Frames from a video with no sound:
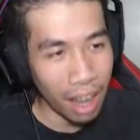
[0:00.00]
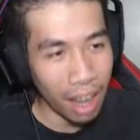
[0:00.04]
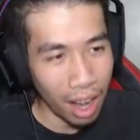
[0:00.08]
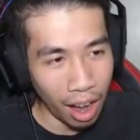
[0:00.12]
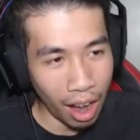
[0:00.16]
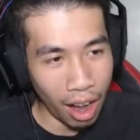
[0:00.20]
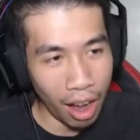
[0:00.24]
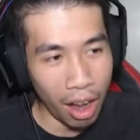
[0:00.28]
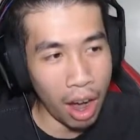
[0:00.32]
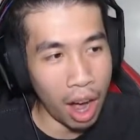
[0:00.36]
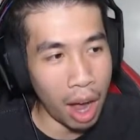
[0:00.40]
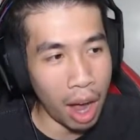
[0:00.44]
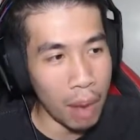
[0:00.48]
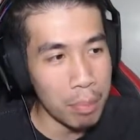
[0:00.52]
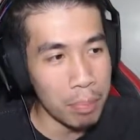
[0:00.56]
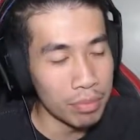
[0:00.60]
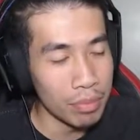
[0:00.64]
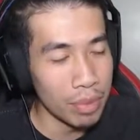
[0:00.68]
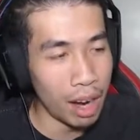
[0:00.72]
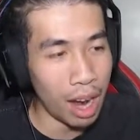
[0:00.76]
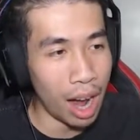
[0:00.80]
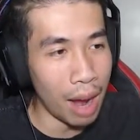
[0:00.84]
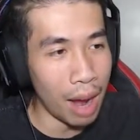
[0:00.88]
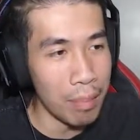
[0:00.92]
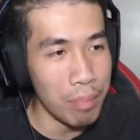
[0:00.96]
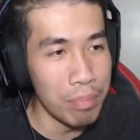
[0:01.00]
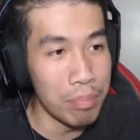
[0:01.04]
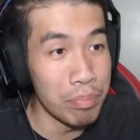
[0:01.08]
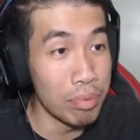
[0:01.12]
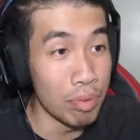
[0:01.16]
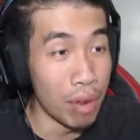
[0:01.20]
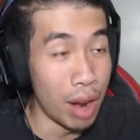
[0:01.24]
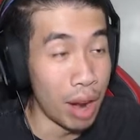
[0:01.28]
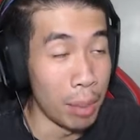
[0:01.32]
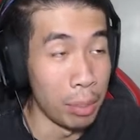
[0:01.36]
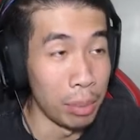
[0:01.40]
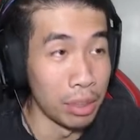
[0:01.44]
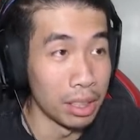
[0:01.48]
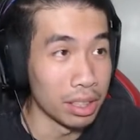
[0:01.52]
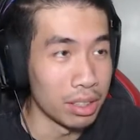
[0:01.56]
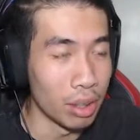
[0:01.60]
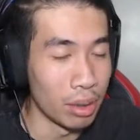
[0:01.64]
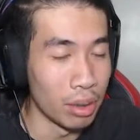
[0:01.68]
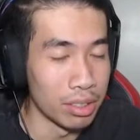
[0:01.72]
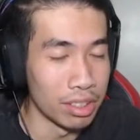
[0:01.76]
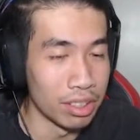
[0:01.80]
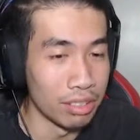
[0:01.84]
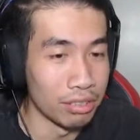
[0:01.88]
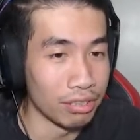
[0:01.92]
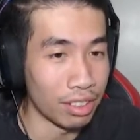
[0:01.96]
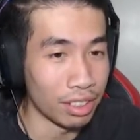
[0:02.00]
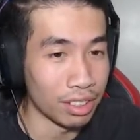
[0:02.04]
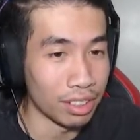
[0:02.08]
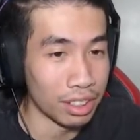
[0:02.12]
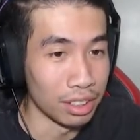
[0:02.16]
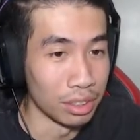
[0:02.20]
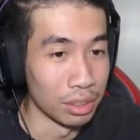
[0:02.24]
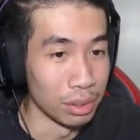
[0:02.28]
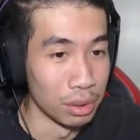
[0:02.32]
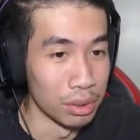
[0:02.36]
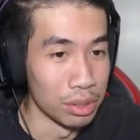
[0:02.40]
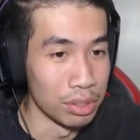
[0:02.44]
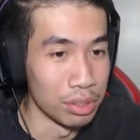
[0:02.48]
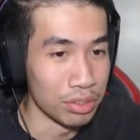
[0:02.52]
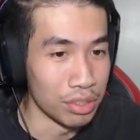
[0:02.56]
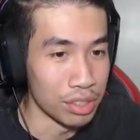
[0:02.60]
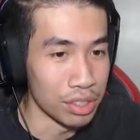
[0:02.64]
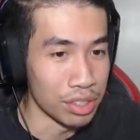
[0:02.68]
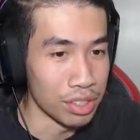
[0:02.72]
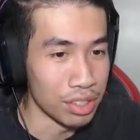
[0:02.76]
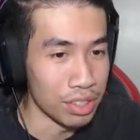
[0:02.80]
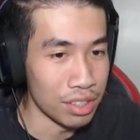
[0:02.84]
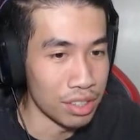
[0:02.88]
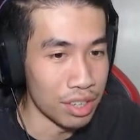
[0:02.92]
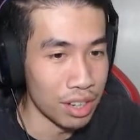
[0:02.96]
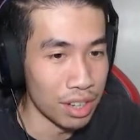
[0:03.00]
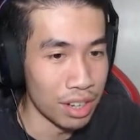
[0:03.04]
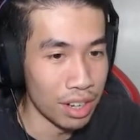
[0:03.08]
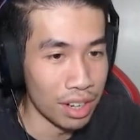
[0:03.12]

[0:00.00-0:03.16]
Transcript: oh, I'm I'm probably going to fucking lose for sure.